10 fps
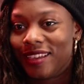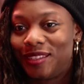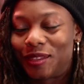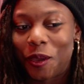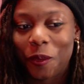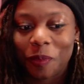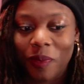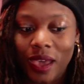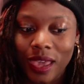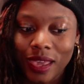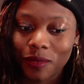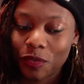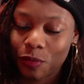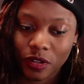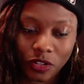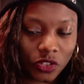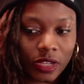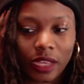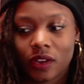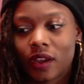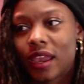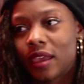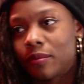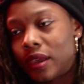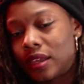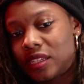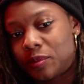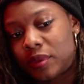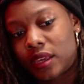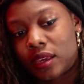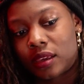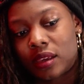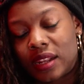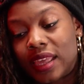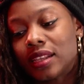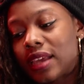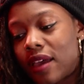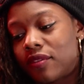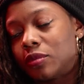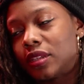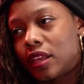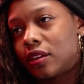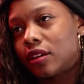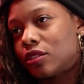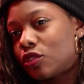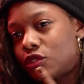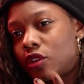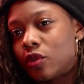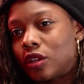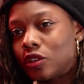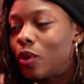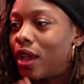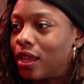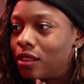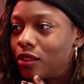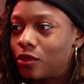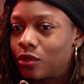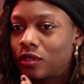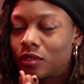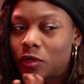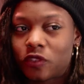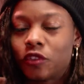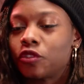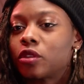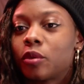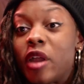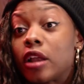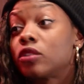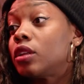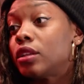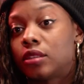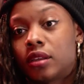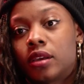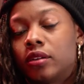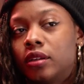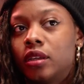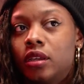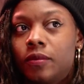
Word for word: so with my with production designer and my DP, and I like to have them together because they're so intertwined. Those, especially if you're using like practical lights a lot, or